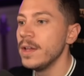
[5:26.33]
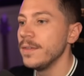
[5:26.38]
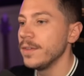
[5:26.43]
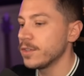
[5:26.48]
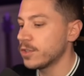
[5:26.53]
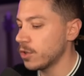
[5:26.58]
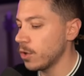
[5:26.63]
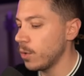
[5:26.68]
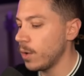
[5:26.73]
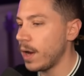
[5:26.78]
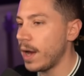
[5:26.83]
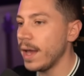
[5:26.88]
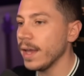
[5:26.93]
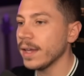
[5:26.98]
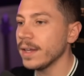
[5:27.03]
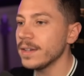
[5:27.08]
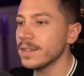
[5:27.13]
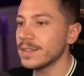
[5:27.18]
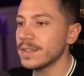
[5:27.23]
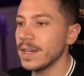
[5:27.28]
So I
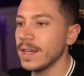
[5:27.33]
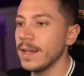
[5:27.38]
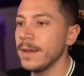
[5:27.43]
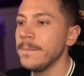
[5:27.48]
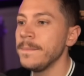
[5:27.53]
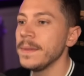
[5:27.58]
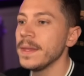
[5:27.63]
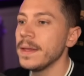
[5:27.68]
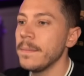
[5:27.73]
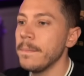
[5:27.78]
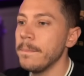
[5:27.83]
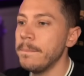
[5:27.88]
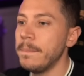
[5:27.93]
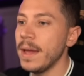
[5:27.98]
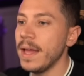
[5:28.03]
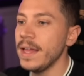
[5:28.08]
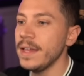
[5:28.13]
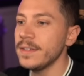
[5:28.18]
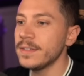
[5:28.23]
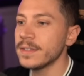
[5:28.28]
can say
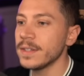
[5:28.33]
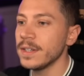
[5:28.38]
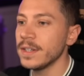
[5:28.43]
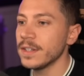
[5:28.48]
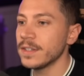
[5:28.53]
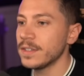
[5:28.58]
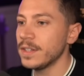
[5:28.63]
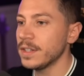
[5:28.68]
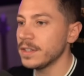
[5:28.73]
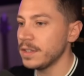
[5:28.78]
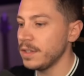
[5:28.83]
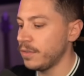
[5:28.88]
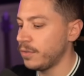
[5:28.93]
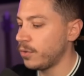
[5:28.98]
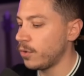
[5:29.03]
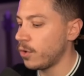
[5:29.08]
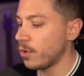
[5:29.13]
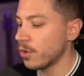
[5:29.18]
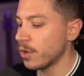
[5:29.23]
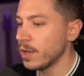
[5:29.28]
base
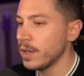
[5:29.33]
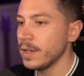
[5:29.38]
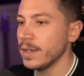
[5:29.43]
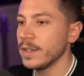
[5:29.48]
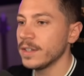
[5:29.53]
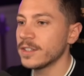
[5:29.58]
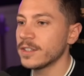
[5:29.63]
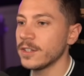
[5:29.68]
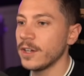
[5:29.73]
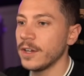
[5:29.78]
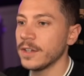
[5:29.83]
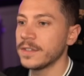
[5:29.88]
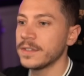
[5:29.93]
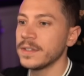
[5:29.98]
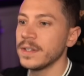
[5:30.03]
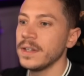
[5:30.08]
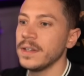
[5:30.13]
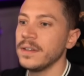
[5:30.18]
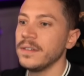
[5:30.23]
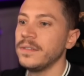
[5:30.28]
64 search
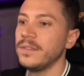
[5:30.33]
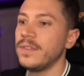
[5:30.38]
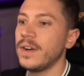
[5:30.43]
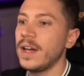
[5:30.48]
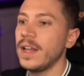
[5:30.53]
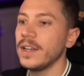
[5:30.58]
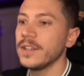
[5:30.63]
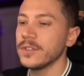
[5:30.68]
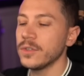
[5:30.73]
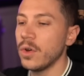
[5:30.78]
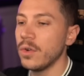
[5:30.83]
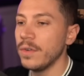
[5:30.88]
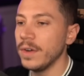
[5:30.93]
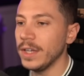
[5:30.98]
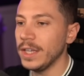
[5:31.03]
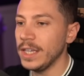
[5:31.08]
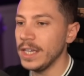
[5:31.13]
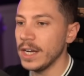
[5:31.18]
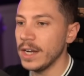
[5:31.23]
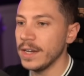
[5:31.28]
vals over
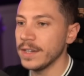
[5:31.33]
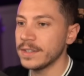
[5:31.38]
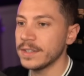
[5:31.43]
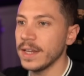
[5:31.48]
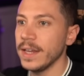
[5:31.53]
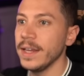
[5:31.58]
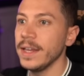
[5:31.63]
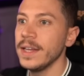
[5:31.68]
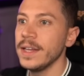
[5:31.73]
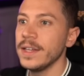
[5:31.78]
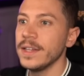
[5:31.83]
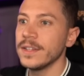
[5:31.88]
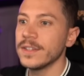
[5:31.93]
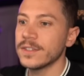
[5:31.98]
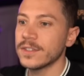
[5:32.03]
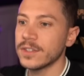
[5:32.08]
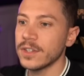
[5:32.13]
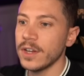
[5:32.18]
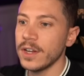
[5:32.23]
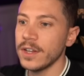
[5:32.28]
here and say
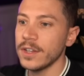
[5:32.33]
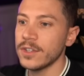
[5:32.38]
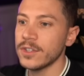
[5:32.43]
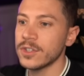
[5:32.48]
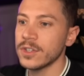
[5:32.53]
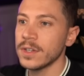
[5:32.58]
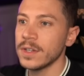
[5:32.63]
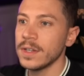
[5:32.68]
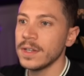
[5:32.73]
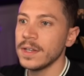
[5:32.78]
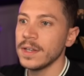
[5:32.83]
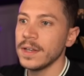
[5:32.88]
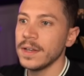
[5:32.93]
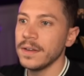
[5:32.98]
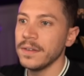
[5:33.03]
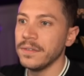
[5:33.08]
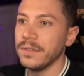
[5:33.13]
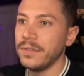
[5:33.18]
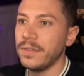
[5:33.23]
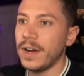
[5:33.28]
search
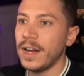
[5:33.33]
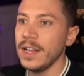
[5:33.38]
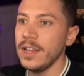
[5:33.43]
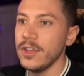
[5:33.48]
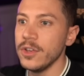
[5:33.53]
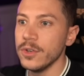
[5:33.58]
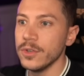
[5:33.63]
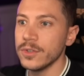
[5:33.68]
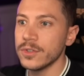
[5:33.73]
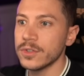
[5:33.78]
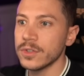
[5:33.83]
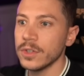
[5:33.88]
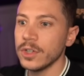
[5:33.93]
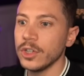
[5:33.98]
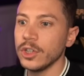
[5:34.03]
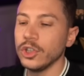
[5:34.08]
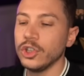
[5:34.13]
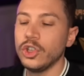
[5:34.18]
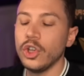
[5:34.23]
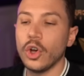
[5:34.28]
values
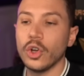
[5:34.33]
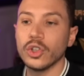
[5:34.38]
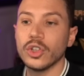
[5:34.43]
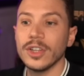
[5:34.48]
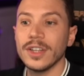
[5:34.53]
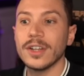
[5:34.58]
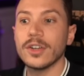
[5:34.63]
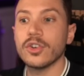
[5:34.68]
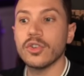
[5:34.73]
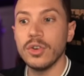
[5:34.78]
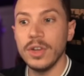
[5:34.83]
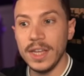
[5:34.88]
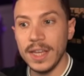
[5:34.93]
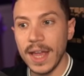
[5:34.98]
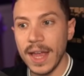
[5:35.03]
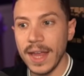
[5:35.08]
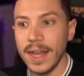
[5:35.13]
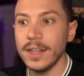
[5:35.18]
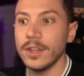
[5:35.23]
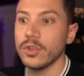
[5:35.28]
dot
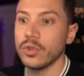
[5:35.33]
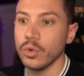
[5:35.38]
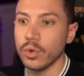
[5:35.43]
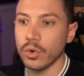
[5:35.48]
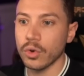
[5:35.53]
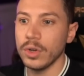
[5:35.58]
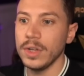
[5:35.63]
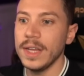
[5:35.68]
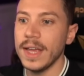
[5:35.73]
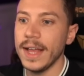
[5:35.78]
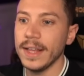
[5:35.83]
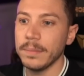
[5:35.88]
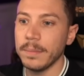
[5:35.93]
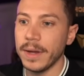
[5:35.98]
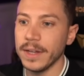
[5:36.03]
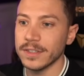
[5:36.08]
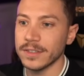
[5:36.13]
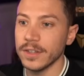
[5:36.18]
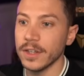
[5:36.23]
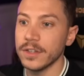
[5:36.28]
create to create
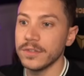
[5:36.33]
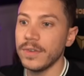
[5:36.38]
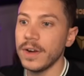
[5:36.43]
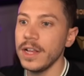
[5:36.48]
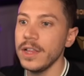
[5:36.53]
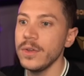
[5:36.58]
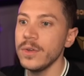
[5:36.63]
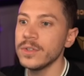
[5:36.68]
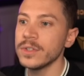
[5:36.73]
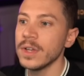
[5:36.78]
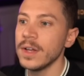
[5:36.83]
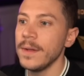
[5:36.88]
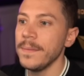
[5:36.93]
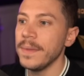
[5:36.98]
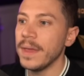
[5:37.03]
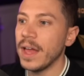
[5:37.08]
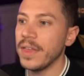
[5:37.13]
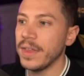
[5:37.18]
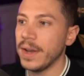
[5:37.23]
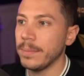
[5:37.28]
my search values
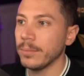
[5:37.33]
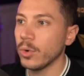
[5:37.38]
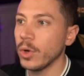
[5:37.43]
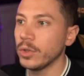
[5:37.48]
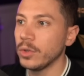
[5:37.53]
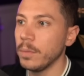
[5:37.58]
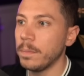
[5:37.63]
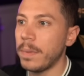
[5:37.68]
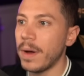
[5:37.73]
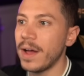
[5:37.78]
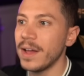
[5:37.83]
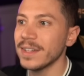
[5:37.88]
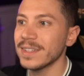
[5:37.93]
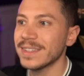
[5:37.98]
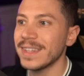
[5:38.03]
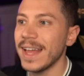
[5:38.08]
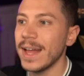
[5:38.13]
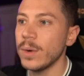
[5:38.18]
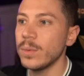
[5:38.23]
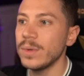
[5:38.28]
and then I'm going to pass
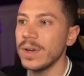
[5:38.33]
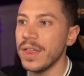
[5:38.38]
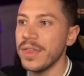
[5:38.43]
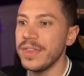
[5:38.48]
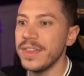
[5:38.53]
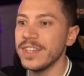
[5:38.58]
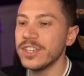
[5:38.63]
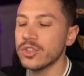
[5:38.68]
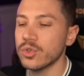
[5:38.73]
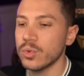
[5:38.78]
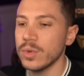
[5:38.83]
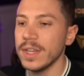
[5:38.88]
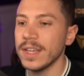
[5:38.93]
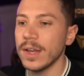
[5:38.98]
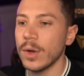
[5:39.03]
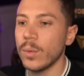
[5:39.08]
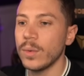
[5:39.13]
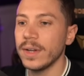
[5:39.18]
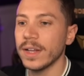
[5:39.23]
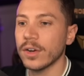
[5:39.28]
down the string I
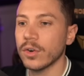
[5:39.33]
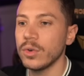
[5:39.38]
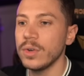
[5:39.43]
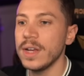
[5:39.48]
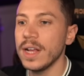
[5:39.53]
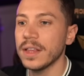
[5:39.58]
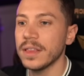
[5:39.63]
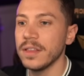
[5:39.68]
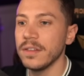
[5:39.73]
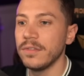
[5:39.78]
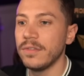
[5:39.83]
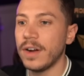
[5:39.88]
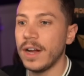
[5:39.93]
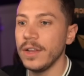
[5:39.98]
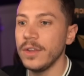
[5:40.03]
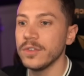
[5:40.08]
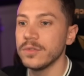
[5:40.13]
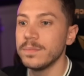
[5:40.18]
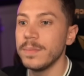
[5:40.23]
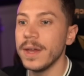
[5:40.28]
want to create the
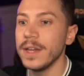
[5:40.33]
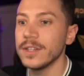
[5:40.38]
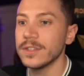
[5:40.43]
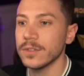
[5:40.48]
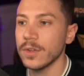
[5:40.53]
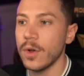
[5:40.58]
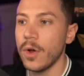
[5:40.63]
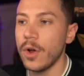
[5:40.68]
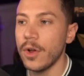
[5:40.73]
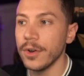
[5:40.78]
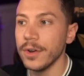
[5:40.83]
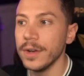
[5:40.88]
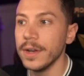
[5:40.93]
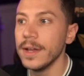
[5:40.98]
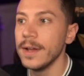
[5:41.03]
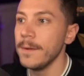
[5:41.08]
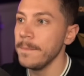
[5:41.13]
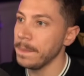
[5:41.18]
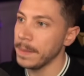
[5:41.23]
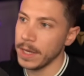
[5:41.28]
values based on
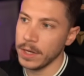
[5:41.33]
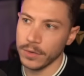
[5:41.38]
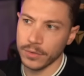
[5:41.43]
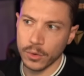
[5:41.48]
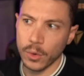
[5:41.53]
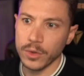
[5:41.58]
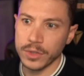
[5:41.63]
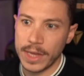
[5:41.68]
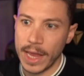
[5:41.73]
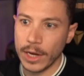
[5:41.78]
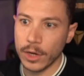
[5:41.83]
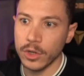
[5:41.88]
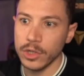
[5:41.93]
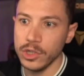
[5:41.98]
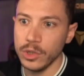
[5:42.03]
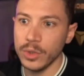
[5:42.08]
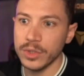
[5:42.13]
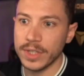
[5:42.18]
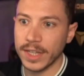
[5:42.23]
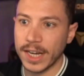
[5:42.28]
and of course I could
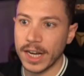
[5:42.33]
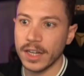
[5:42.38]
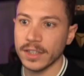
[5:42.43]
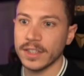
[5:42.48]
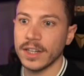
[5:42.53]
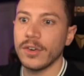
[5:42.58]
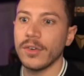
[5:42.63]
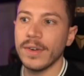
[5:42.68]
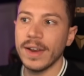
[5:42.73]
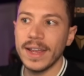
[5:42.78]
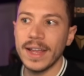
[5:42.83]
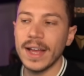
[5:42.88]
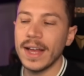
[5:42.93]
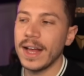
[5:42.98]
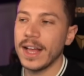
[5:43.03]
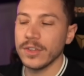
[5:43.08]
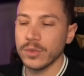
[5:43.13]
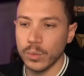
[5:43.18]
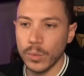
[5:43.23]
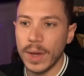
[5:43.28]
use a character array
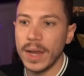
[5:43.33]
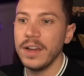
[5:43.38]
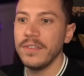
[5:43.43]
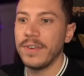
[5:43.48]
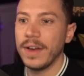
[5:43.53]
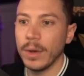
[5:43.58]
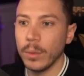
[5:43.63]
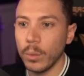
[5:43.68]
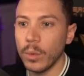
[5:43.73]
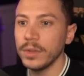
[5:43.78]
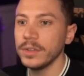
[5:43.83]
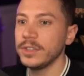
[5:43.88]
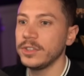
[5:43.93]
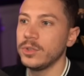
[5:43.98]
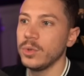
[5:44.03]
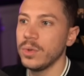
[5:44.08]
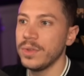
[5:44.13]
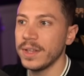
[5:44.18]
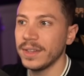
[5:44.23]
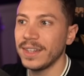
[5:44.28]
as well if I wanted
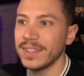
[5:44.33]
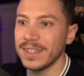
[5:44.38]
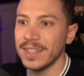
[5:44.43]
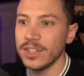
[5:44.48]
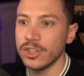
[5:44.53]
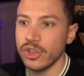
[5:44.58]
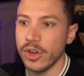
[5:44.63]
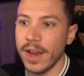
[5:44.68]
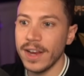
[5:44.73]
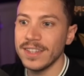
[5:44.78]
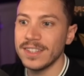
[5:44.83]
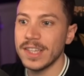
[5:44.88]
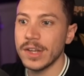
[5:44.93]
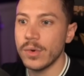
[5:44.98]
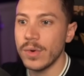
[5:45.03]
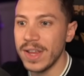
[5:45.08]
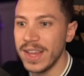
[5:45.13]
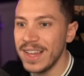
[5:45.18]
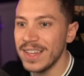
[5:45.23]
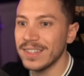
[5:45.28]
to that doesn't change
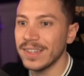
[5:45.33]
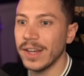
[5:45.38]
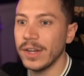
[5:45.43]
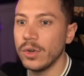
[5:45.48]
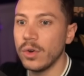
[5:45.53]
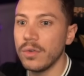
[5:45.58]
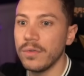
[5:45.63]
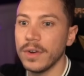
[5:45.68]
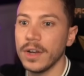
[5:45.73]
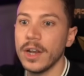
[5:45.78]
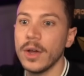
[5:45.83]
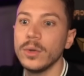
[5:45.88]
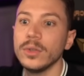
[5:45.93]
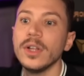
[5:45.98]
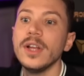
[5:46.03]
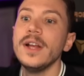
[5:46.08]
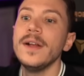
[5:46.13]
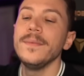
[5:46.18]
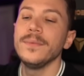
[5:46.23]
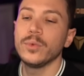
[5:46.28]
there is an overload
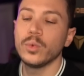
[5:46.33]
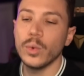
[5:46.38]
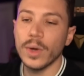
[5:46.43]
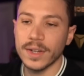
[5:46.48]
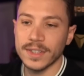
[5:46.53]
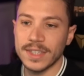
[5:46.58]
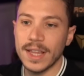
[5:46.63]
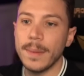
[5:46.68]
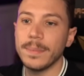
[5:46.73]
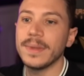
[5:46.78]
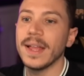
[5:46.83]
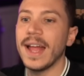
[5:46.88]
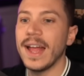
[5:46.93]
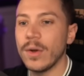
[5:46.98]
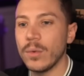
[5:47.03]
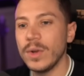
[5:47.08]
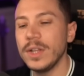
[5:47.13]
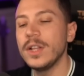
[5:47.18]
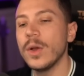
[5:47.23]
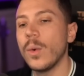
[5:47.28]
to accept a
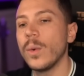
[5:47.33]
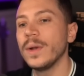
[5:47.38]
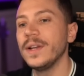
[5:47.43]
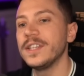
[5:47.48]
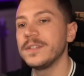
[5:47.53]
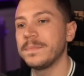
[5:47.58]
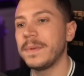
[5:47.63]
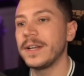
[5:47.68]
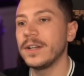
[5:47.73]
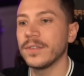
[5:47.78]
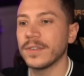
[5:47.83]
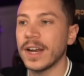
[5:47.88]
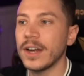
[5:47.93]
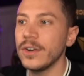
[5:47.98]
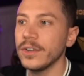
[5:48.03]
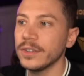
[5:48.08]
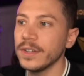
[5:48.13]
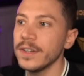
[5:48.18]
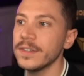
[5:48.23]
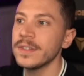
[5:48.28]
read-only span of
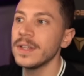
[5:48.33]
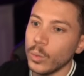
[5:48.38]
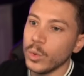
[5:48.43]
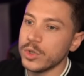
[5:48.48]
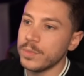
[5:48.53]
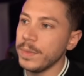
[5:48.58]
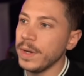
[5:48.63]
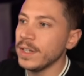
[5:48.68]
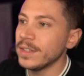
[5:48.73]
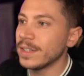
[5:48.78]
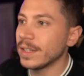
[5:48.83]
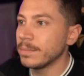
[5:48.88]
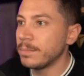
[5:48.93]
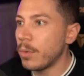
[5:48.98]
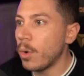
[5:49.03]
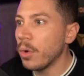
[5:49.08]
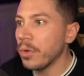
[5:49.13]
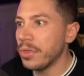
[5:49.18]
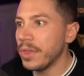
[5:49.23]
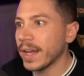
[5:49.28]
characters, which means that
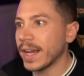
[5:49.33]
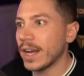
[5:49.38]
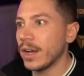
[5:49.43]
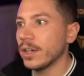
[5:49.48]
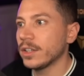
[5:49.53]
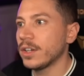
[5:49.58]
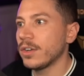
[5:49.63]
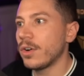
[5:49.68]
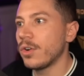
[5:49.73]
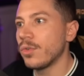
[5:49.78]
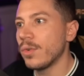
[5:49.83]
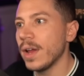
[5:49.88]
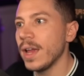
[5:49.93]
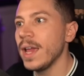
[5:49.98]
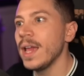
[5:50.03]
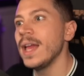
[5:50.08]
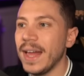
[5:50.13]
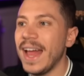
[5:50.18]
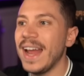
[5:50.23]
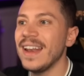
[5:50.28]
both the character
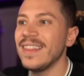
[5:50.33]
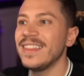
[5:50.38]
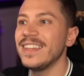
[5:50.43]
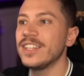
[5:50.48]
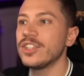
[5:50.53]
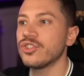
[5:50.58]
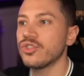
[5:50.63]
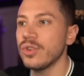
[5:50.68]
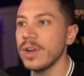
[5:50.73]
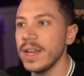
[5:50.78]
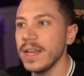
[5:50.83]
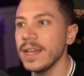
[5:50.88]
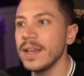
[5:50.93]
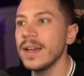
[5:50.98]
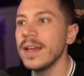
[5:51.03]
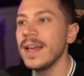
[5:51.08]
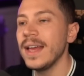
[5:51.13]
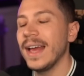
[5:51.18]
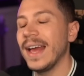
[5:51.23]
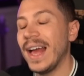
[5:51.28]
array and the string
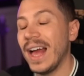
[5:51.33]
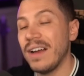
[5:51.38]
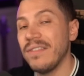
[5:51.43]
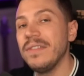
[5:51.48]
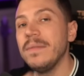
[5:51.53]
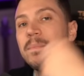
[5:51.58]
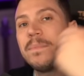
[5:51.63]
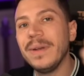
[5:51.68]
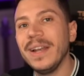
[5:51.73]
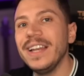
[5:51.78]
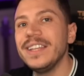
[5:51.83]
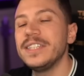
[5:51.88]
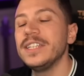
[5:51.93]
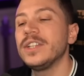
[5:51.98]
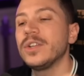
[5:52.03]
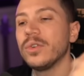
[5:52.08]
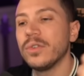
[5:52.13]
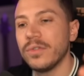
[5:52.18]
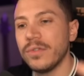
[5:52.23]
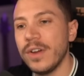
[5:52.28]
have implicit
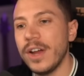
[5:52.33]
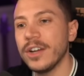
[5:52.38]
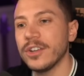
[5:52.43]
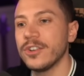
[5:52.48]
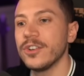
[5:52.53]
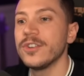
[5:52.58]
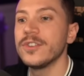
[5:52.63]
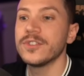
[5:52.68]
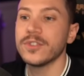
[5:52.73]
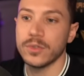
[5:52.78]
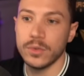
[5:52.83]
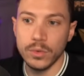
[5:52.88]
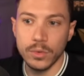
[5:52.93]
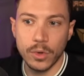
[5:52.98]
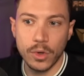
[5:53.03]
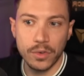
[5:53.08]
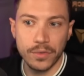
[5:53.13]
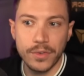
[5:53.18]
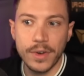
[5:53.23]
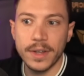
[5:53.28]
converters to
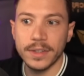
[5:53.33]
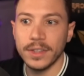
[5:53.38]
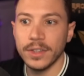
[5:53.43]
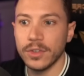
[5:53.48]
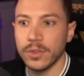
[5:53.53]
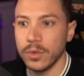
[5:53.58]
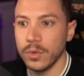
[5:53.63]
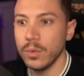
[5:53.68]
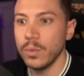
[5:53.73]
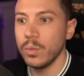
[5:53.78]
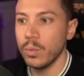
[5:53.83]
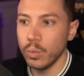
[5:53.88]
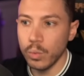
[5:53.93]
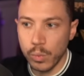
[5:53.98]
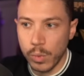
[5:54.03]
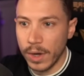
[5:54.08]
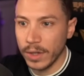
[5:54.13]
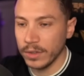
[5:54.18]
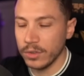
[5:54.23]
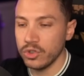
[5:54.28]
convert it to
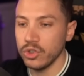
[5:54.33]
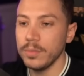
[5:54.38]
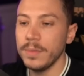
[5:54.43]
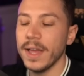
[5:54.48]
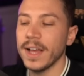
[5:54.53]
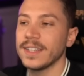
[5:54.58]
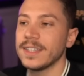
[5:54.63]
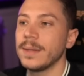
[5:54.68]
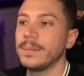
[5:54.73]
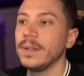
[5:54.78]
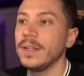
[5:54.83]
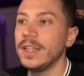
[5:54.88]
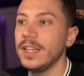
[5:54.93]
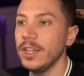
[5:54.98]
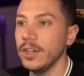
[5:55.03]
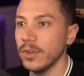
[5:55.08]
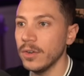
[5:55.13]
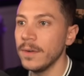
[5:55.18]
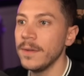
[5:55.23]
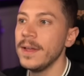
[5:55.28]
what should be accepted
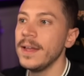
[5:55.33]
here.